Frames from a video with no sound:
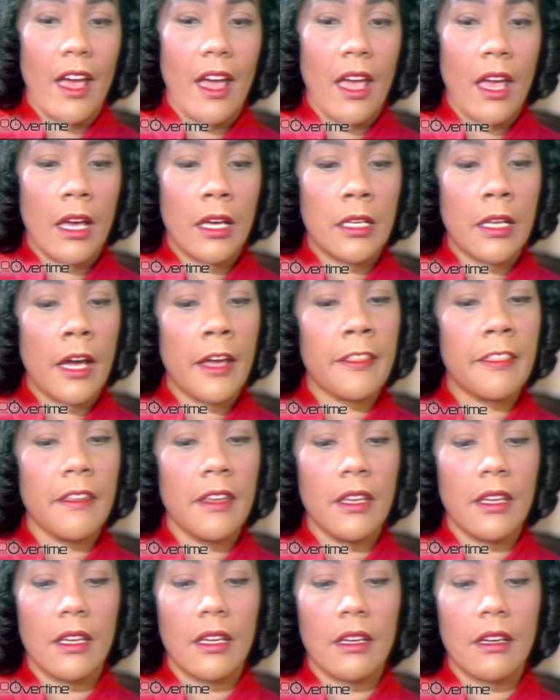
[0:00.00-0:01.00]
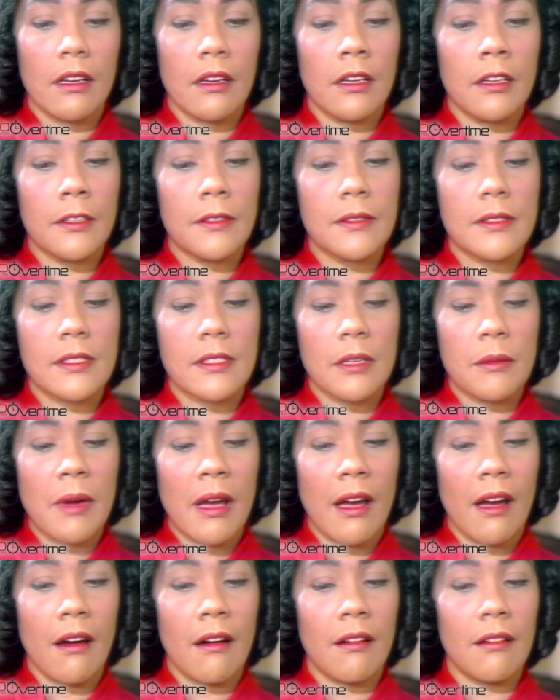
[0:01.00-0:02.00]
And I think
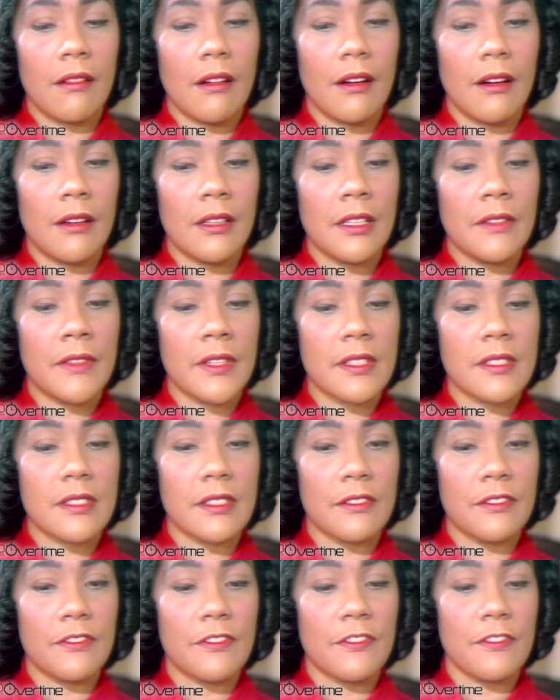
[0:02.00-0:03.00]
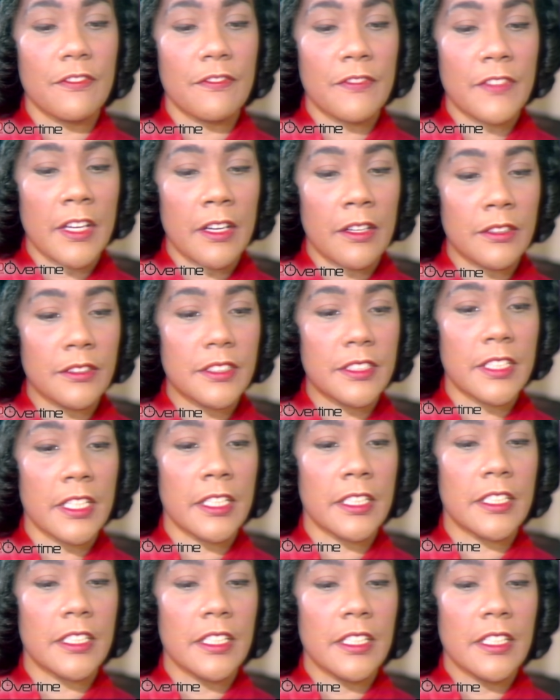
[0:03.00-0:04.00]
somehow all of us have felt
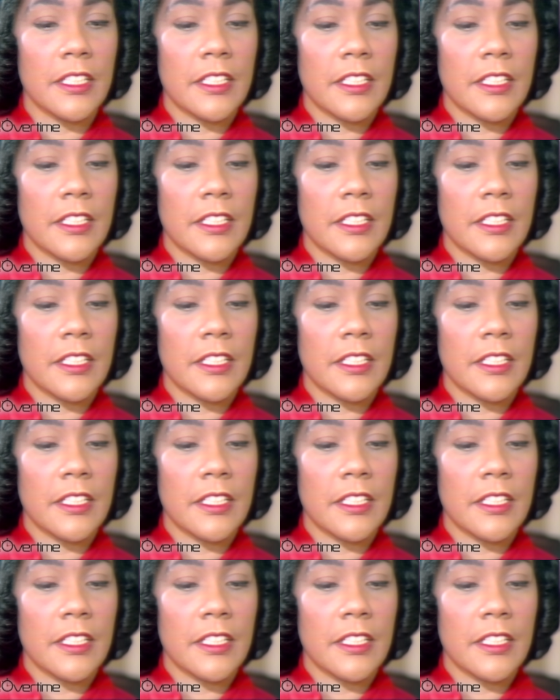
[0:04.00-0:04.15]
that